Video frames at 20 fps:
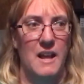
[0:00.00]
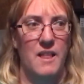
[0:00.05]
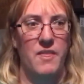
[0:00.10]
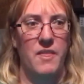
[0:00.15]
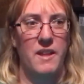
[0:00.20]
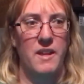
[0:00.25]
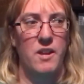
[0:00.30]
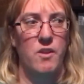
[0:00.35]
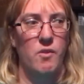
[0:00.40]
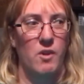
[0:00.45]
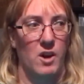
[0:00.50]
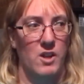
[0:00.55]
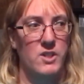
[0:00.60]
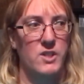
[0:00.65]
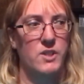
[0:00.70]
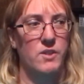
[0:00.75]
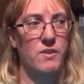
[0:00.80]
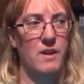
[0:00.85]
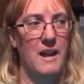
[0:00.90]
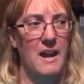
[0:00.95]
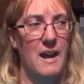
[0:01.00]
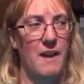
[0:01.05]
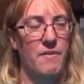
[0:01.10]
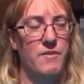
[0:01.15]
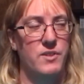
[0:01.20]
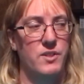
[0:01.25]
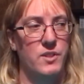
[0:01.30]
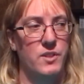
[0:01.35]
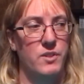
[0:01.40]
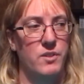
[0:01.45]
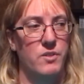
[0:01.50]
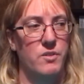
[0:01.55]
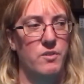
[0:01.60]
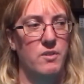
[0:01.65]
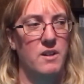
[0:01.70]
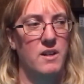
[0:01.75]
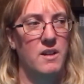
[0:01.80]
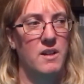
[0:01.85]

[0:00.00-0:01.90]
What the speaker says: think you also have to